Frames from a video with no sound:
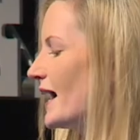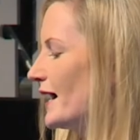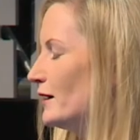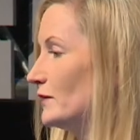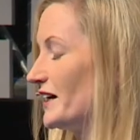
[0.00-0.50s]

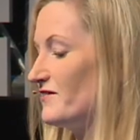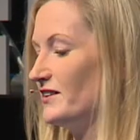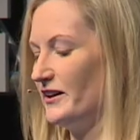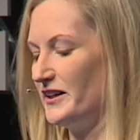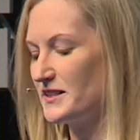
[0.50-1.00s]
I
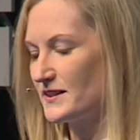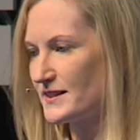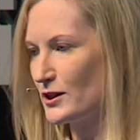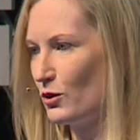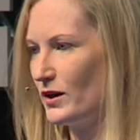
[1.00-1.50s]
even learned to
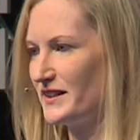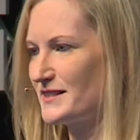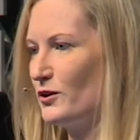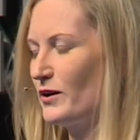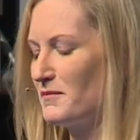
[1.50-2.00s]
sew on a
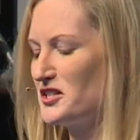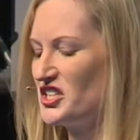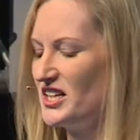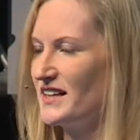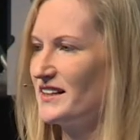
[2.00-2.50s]
sewing
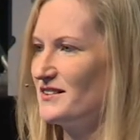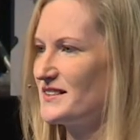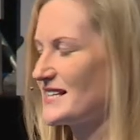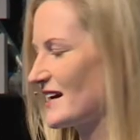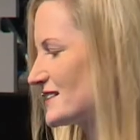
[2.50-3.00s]
machine and
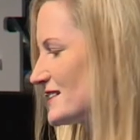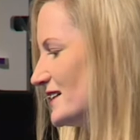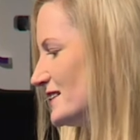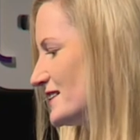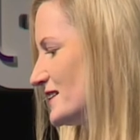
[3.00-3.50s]
use
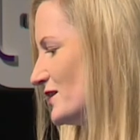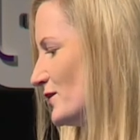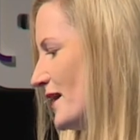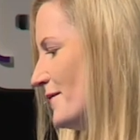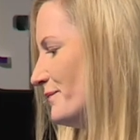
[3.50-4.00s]
textiles to